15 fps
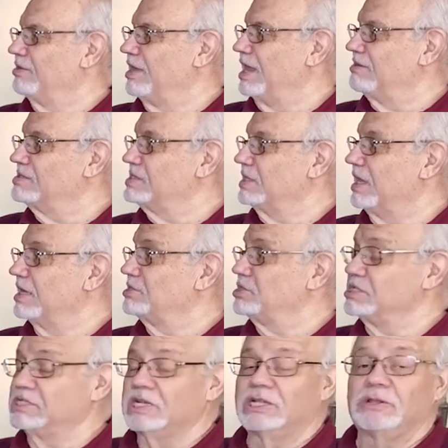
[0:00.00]
a lot of
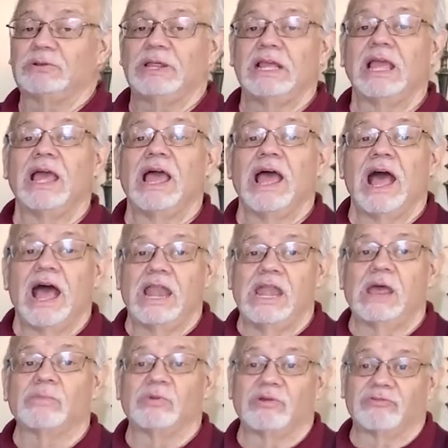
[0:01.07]
selections, including a
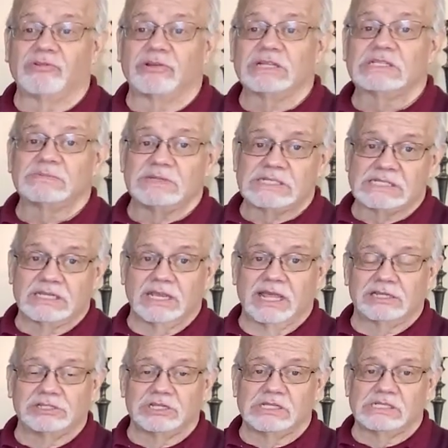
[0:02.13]
number of Christmas
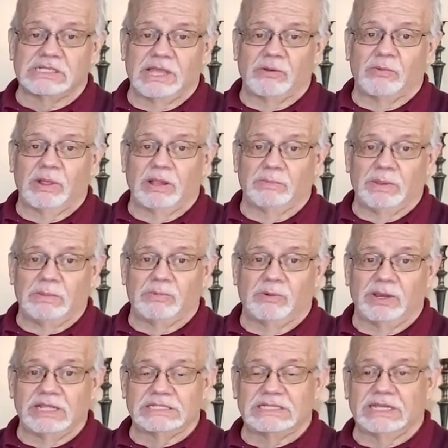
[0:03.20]
selections that we'll be
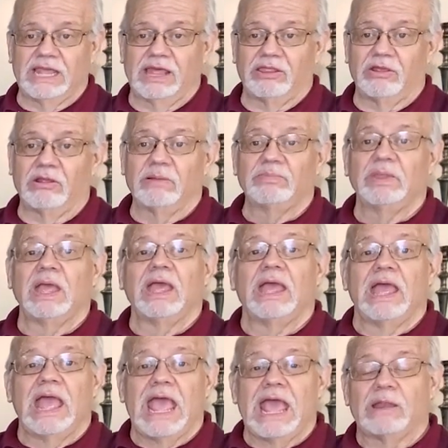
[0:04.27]
putting together
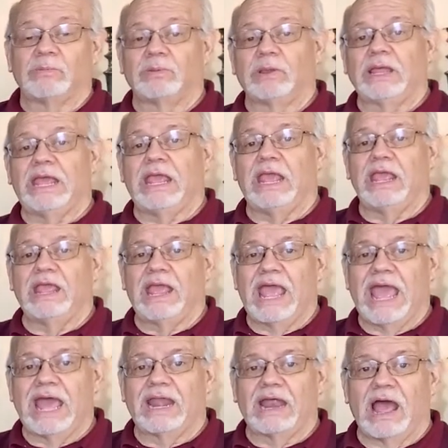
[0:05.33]
and playing
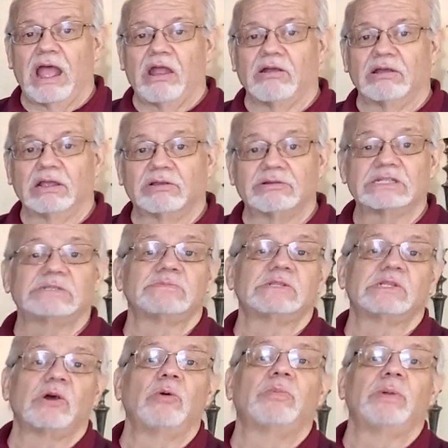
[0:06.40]
at our
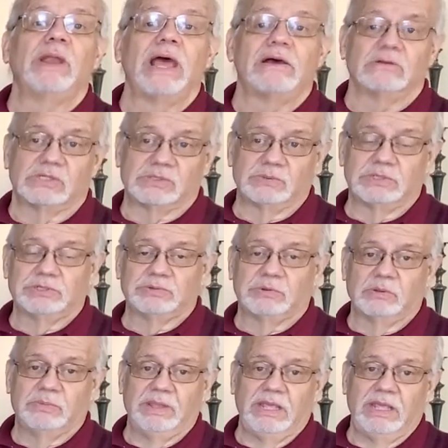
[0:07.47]
Christmas open house, which
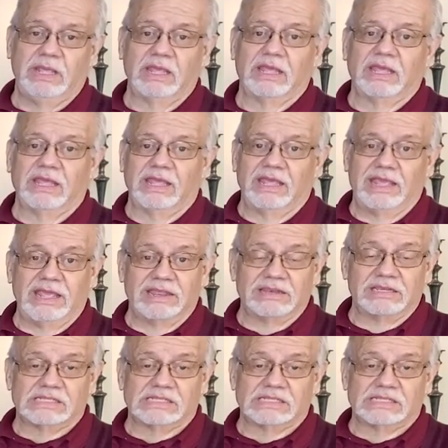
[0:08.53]
will be in